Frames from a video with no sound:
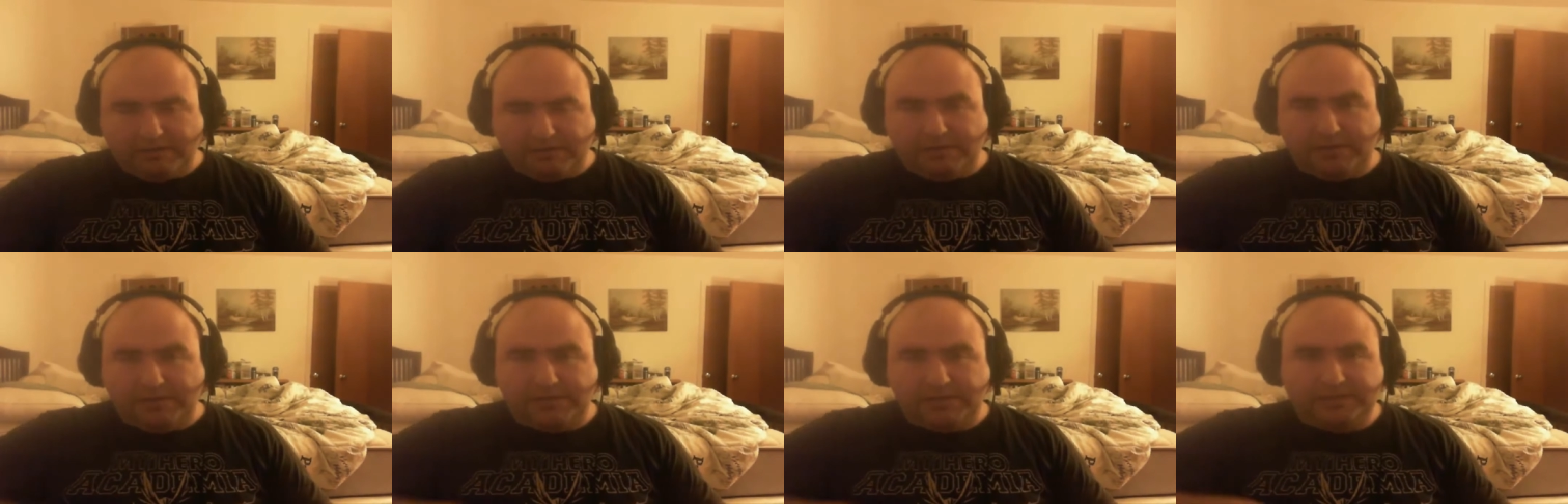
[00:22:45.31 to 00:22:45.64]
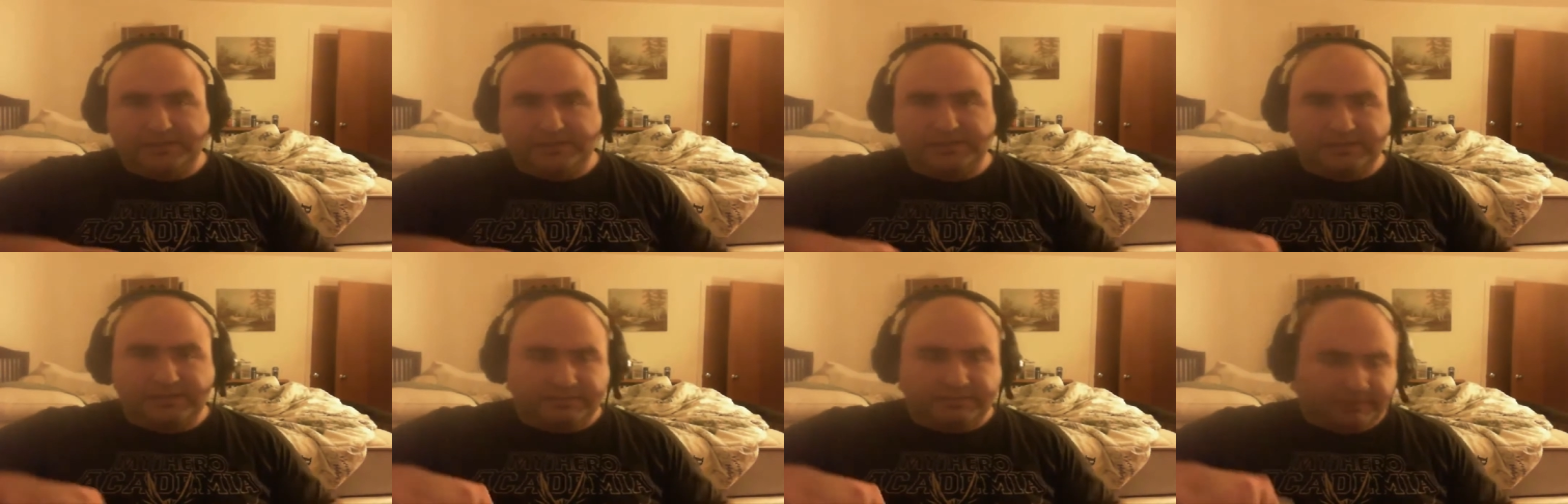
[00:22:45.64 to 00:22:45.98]
All
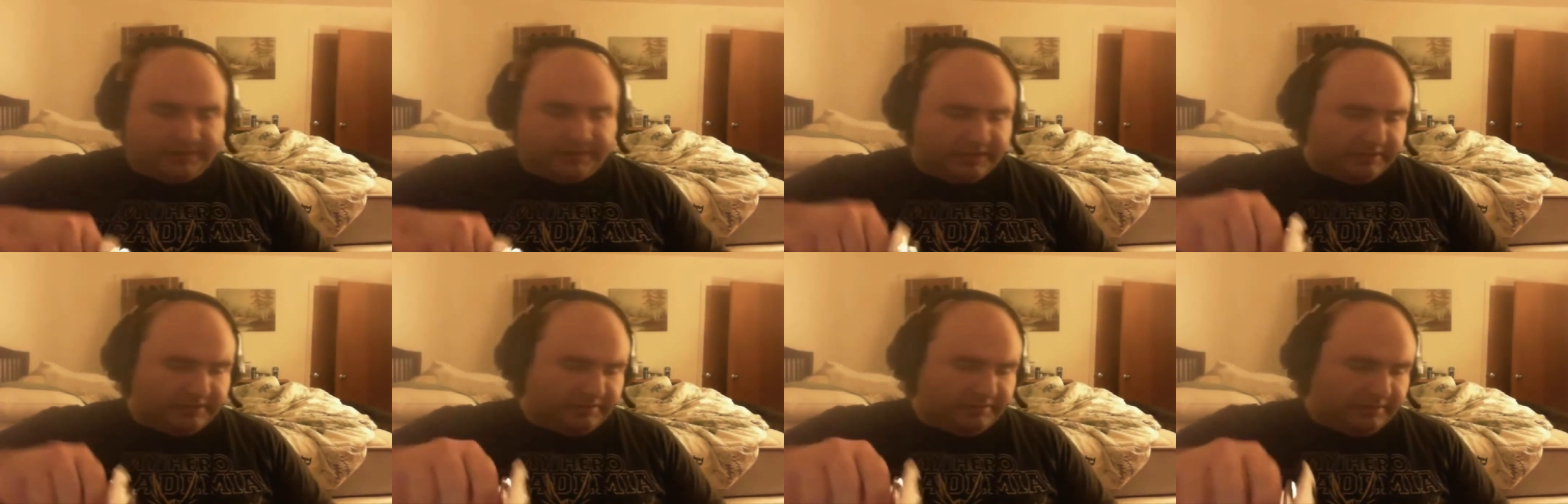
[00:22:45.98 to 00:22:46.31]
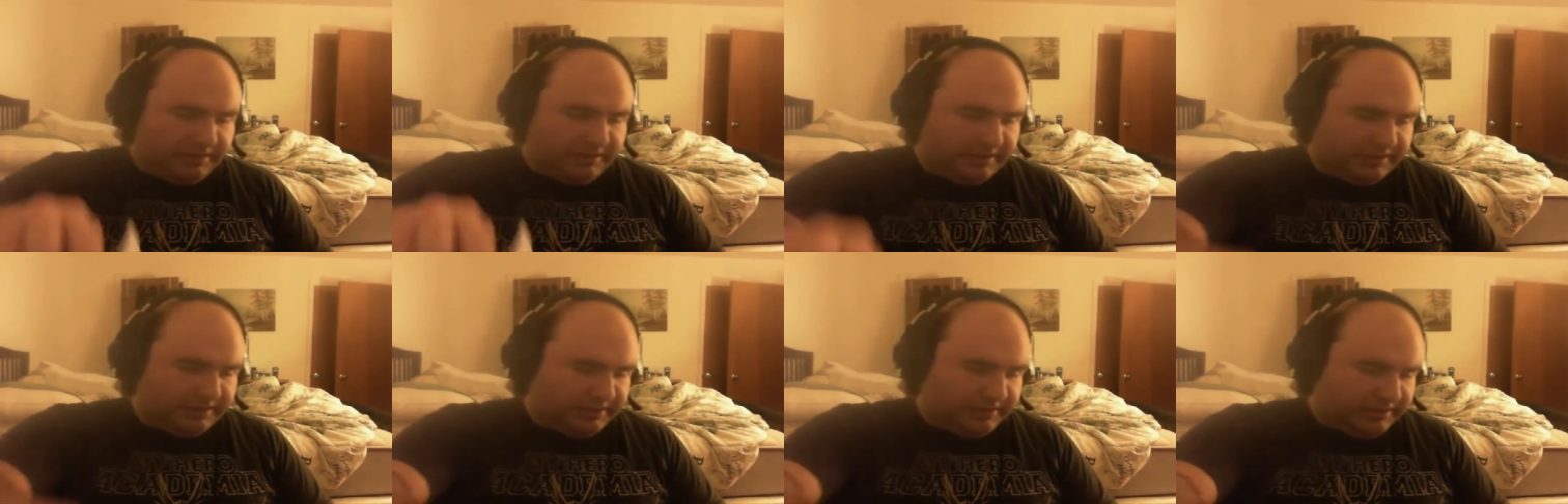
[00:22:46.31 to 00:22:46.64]
right, let's see what
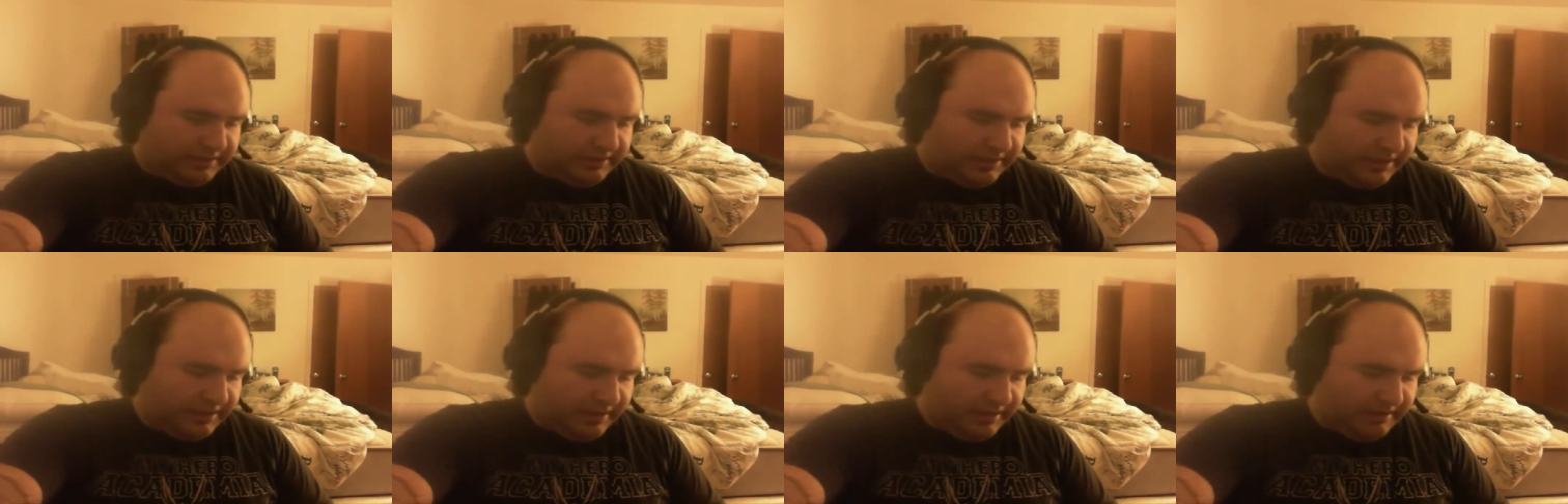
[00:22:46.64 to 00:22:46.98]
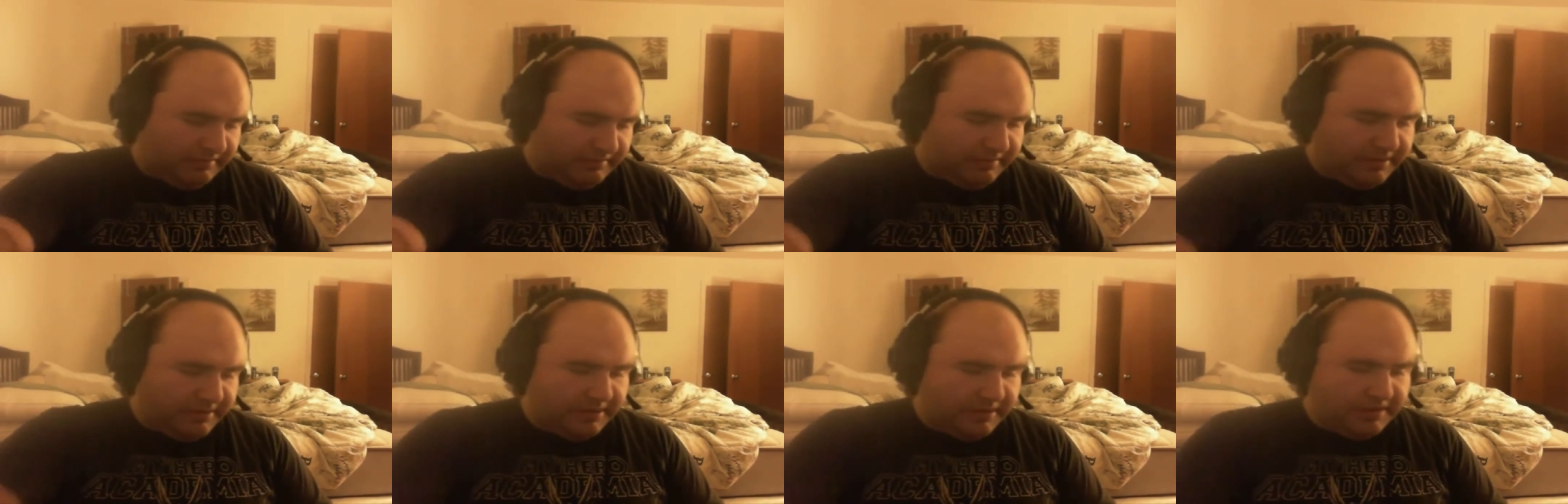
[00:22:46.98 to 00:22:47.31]
this one is this
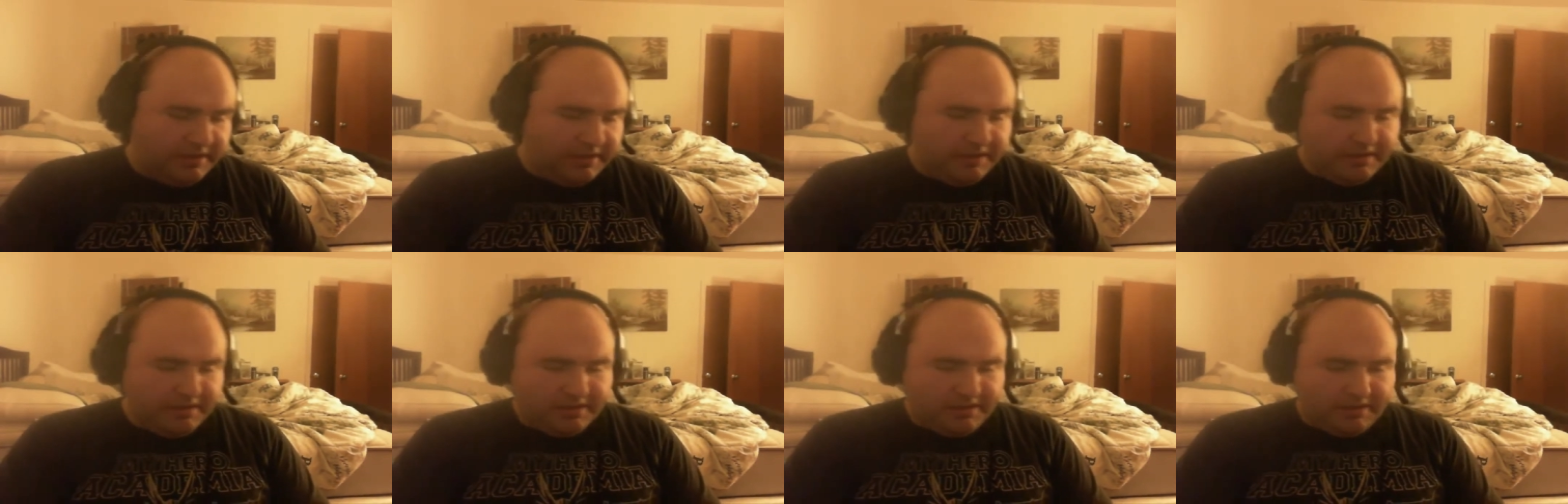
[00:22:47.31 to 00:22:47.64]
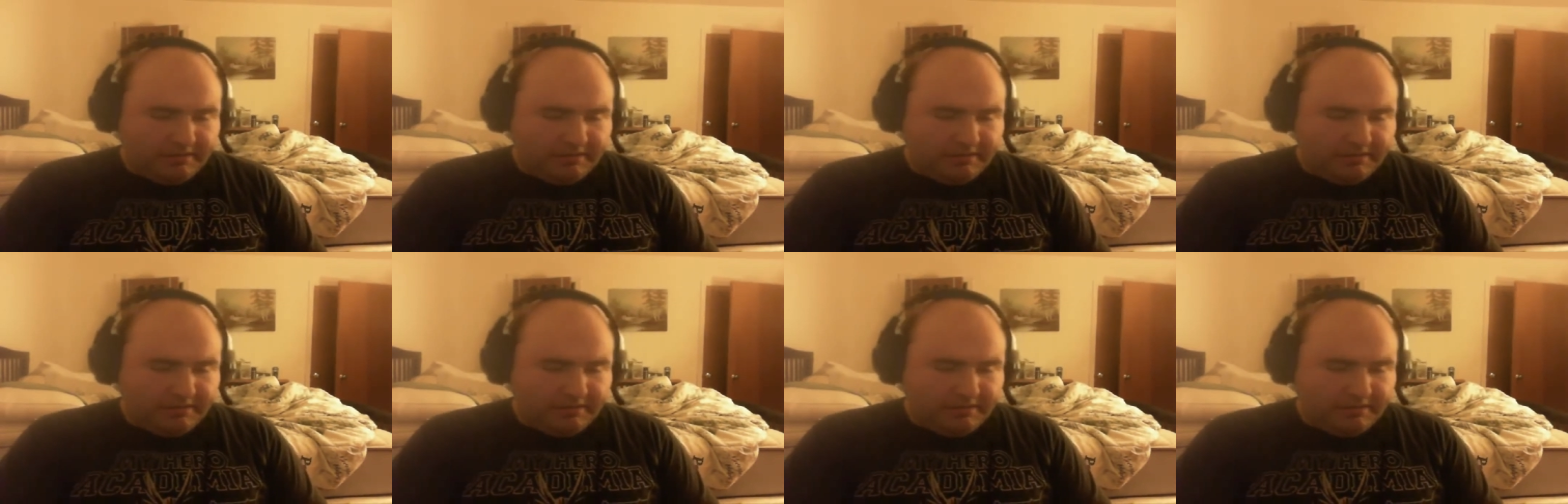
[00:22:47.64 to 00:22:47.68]
time.